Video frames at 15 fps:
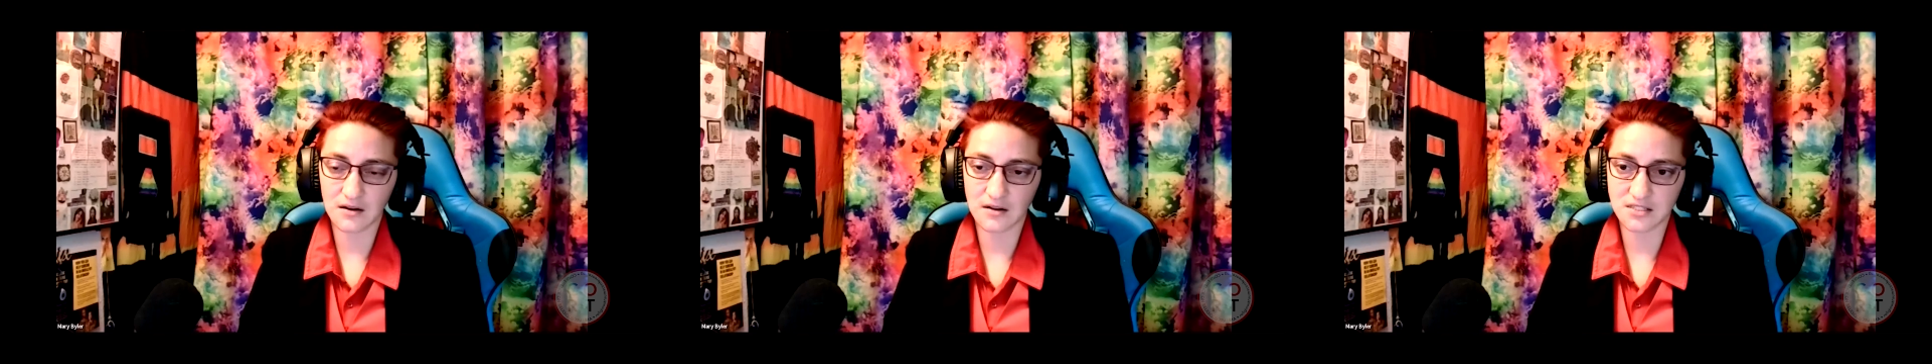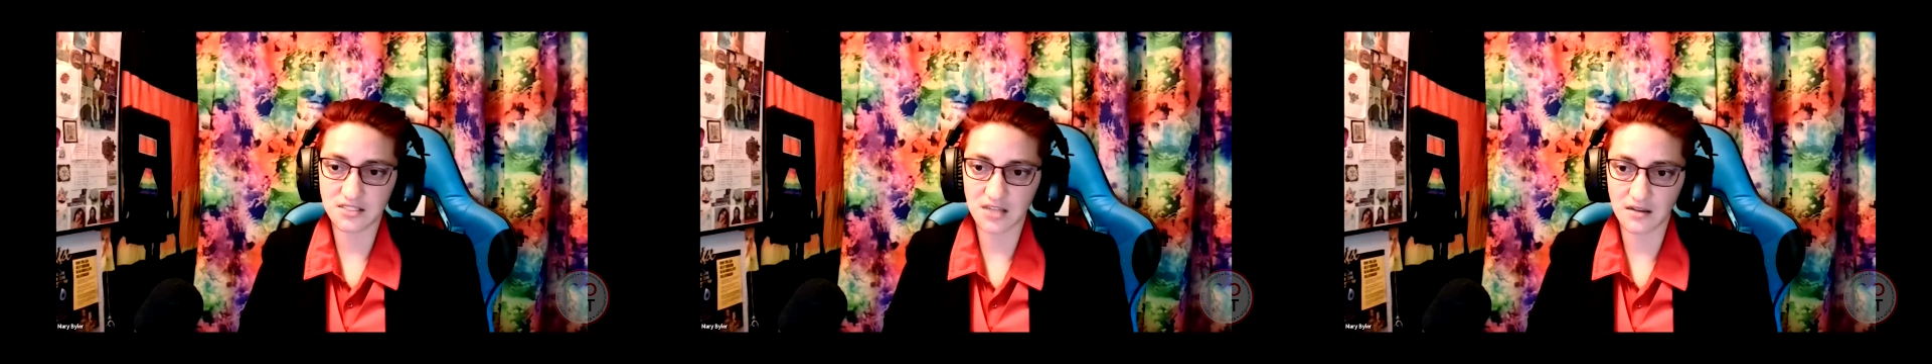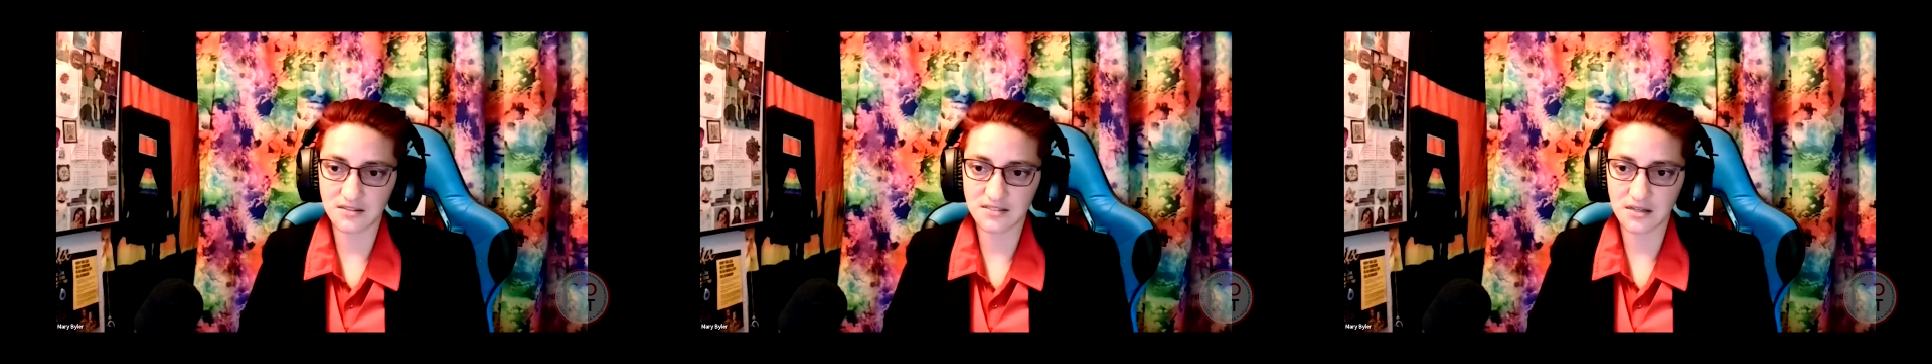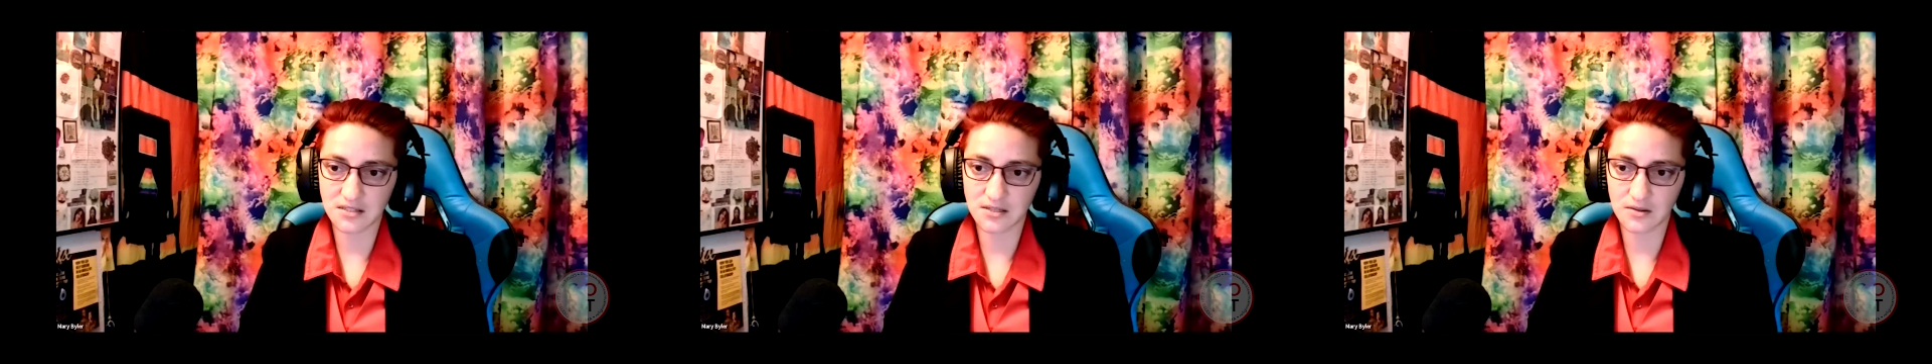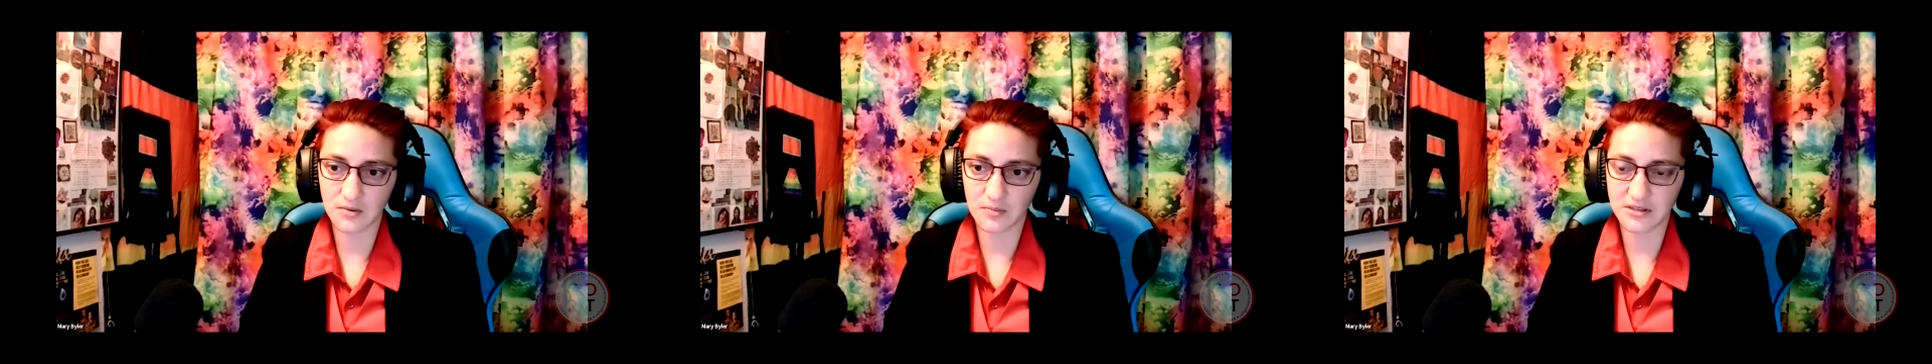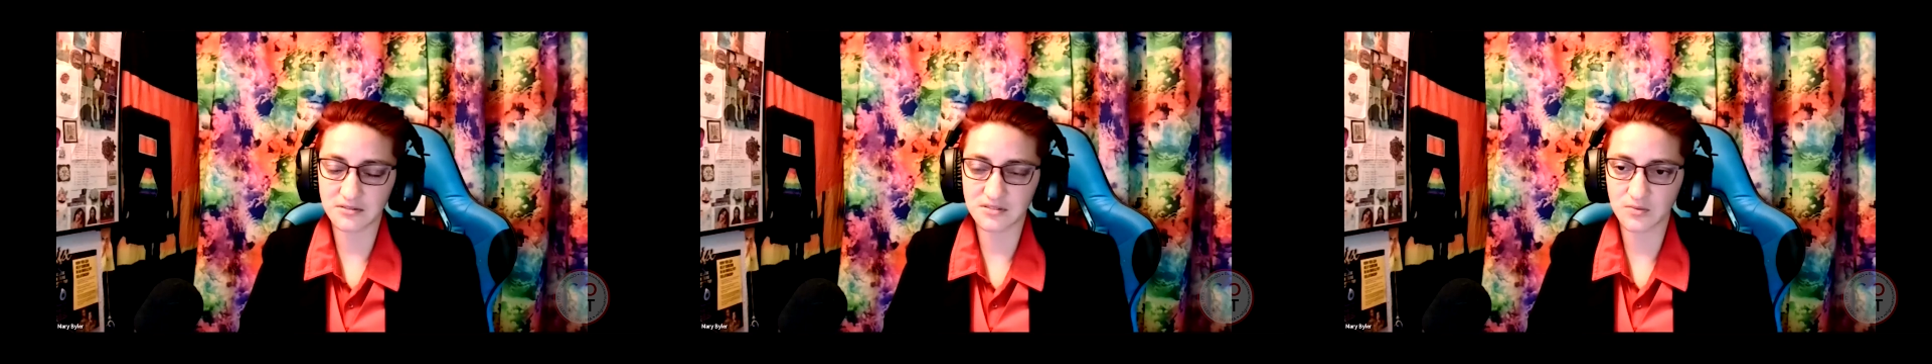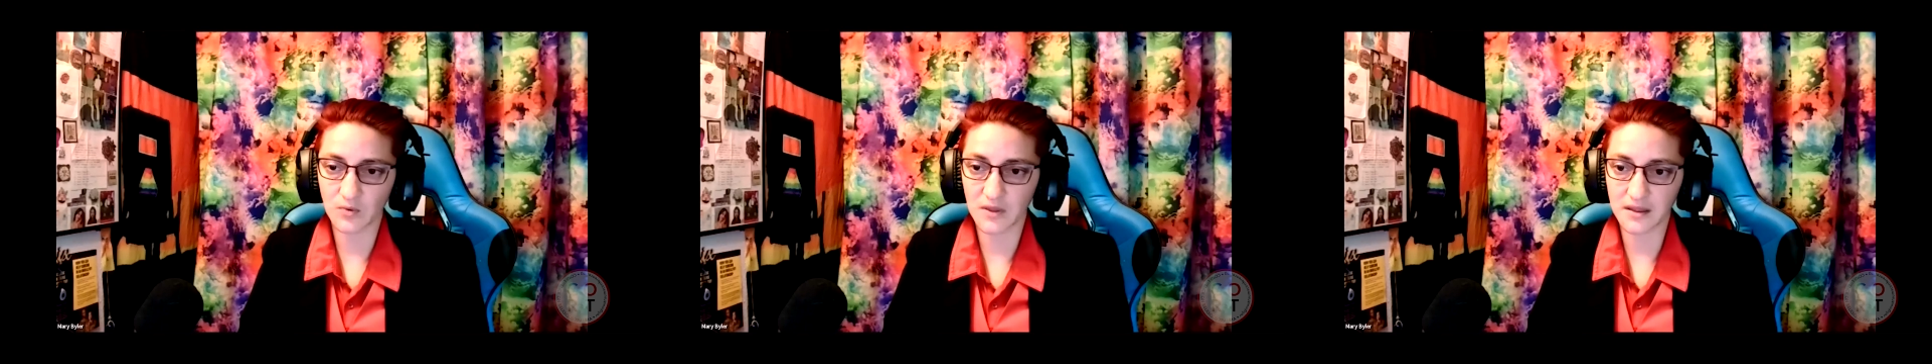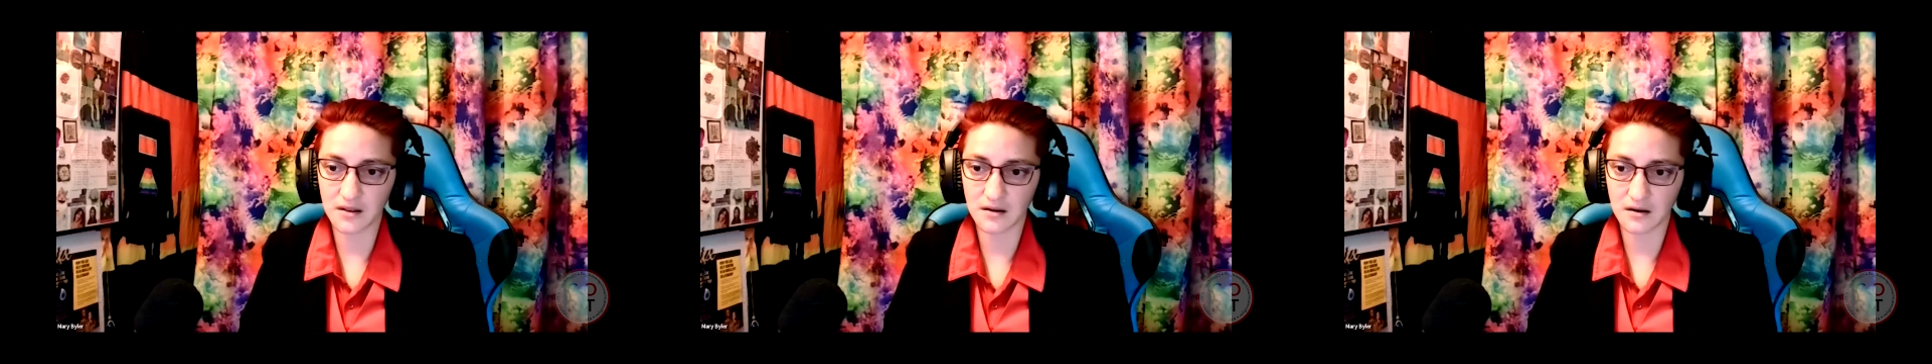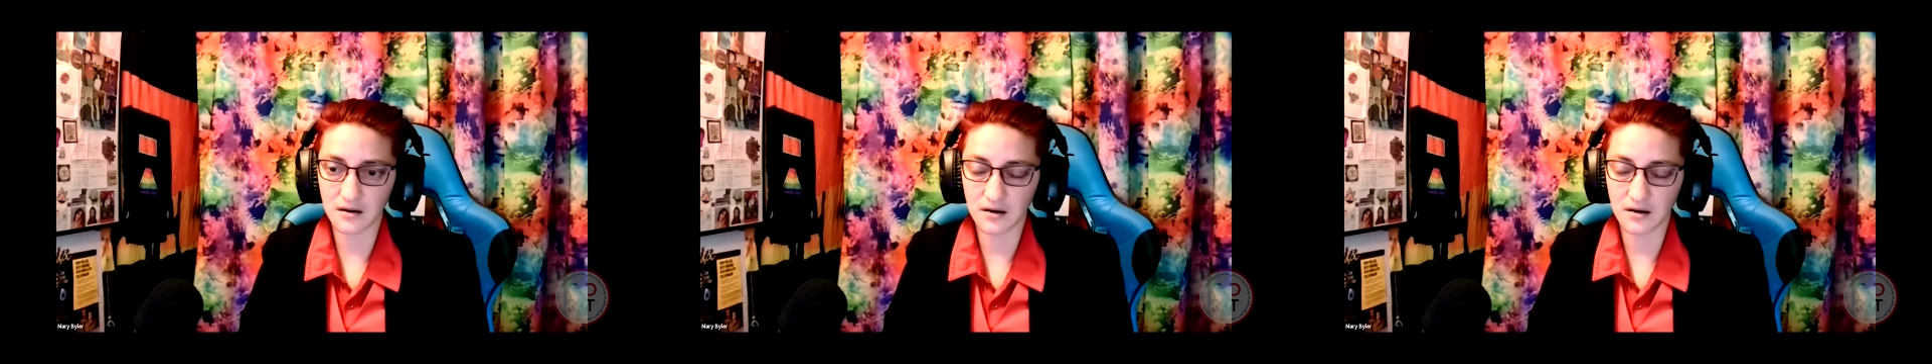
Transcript: on child sexual abuse within